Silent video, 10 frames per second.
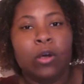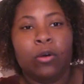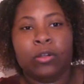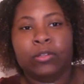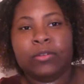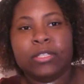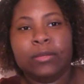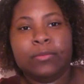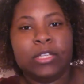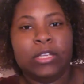or doing
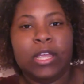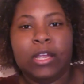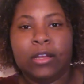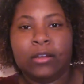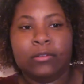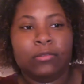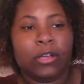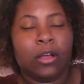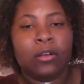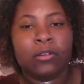something to your hair,
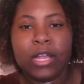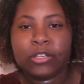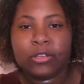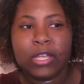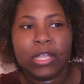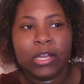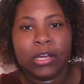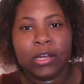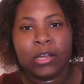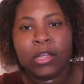your own natural
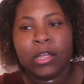hair.